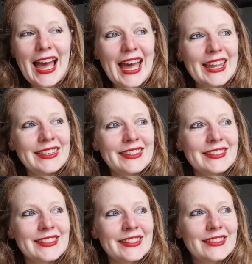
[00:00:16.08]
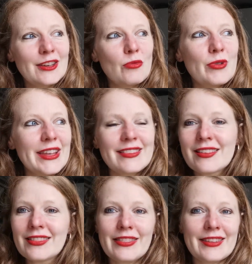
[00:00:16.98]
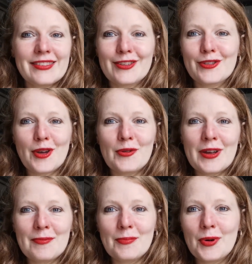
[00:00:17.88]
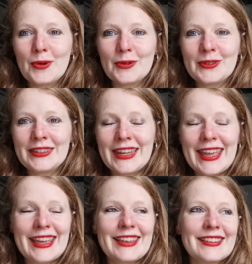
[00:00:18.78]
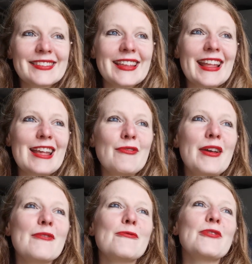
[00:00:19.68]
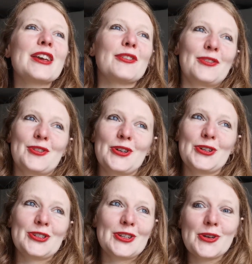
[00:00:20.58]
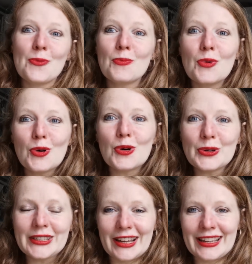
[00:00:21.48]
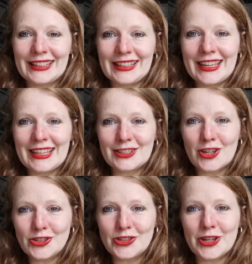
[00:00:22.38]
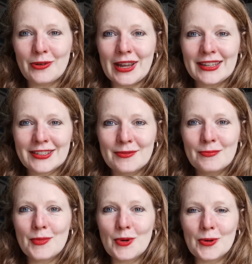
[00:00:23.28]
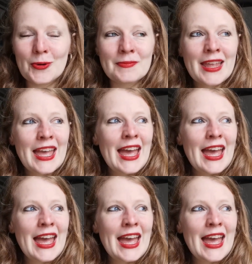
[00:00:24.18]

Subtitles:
And the reason that this is so important is if it feels good, you're more likely to do it more.